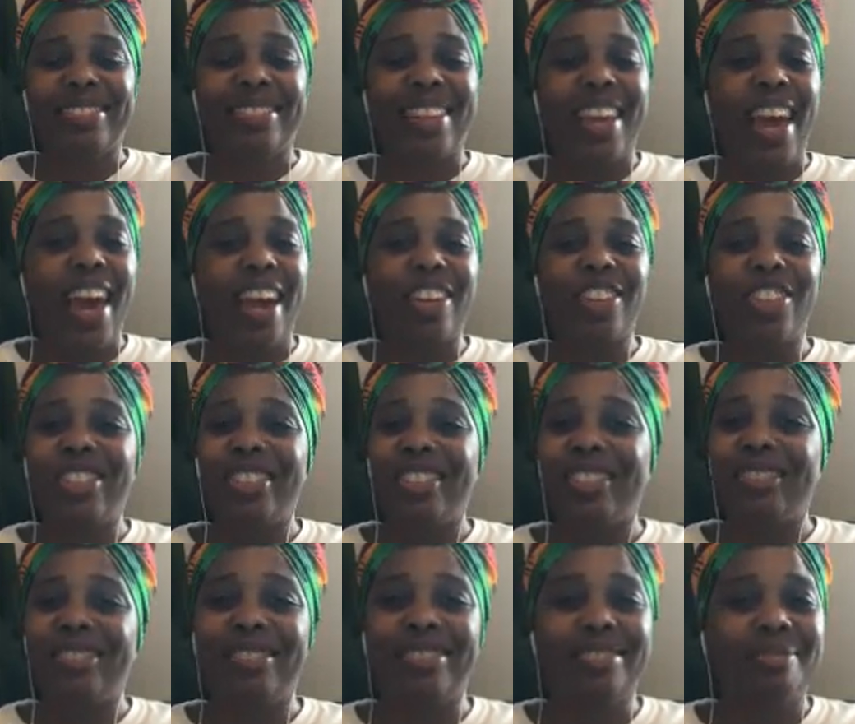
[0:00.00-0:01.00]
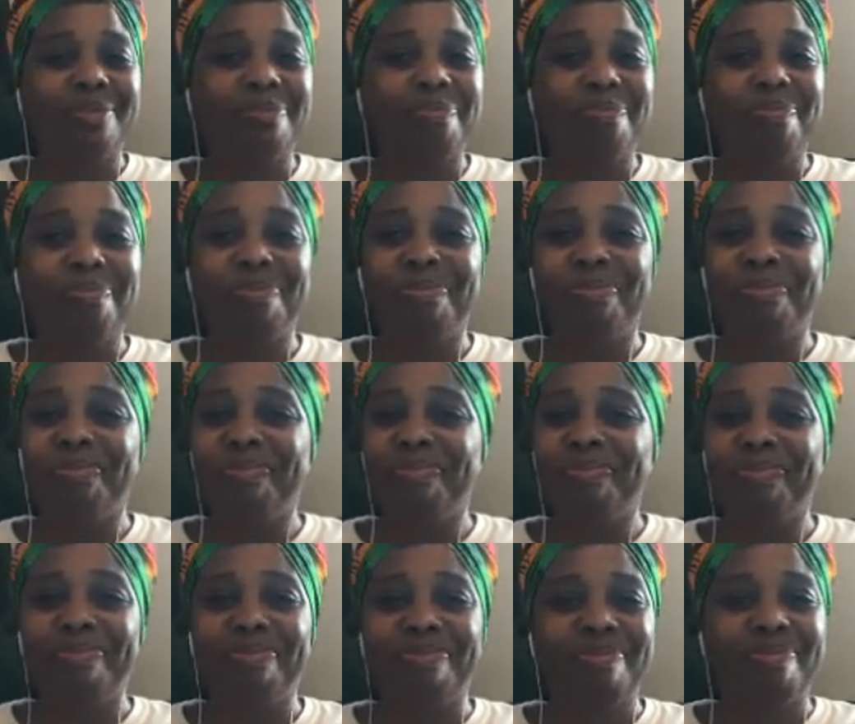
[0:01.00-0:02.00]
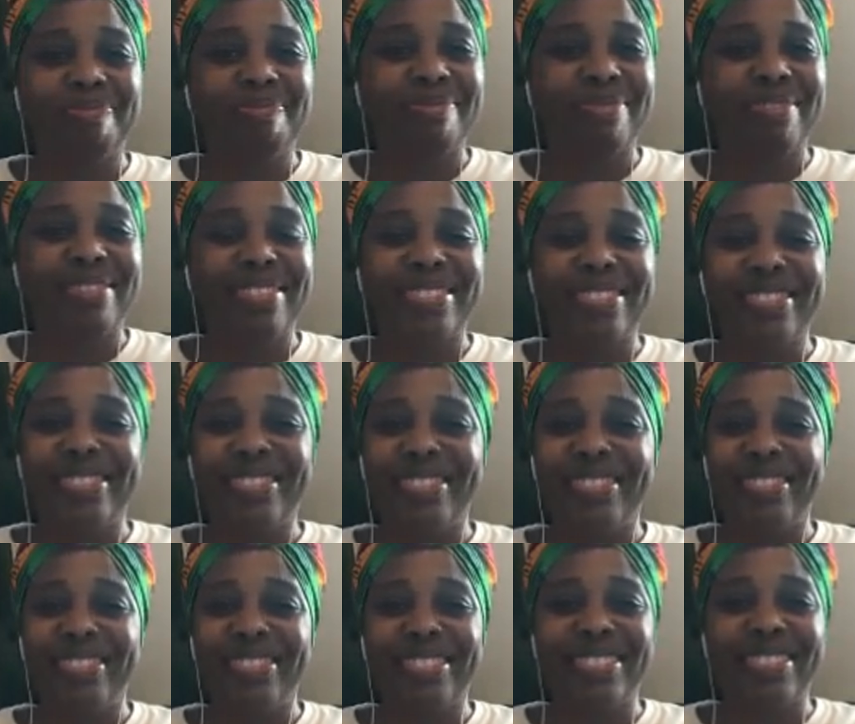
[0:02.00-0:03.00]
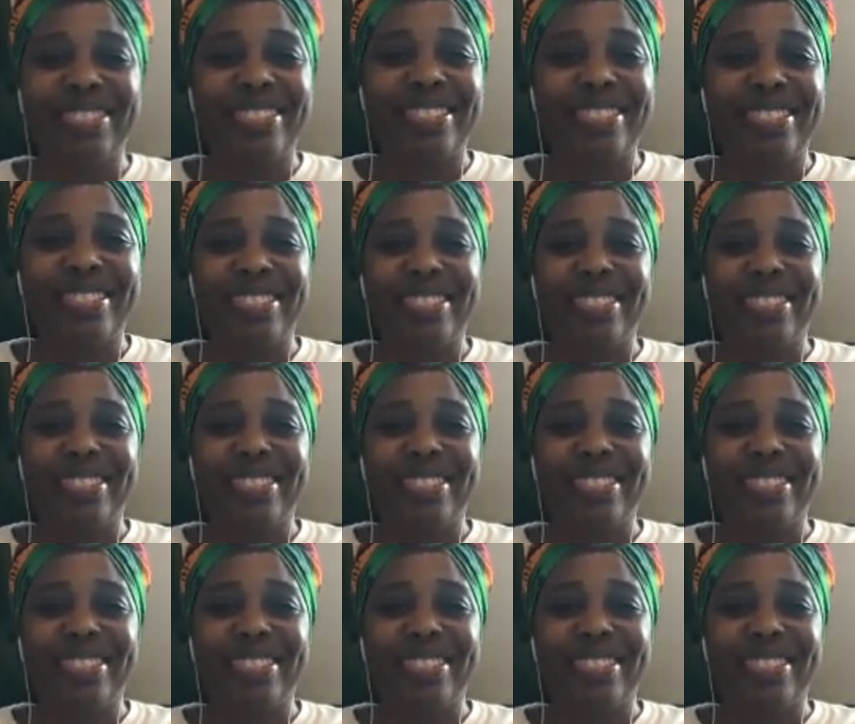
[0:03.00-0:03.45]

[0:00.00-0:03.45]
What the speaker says: (silent)